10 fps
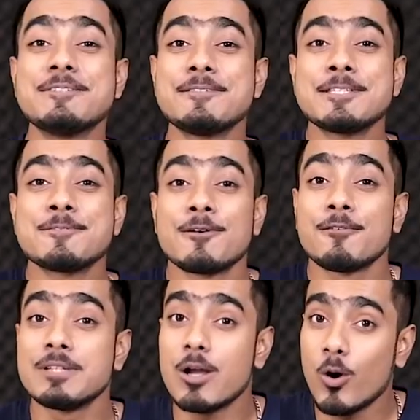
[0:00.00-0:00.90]
First of
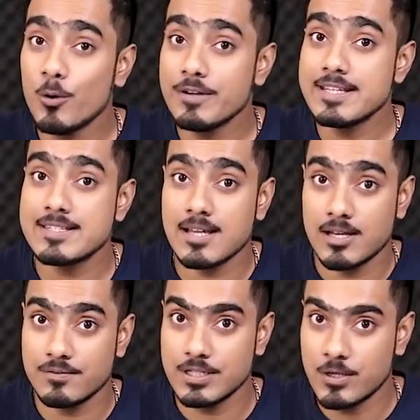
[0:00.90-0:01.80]
all, we always
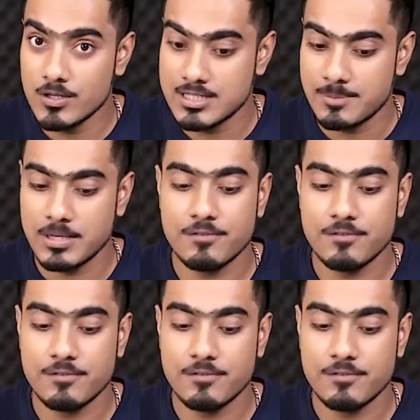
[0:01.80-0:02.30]
start with the concept.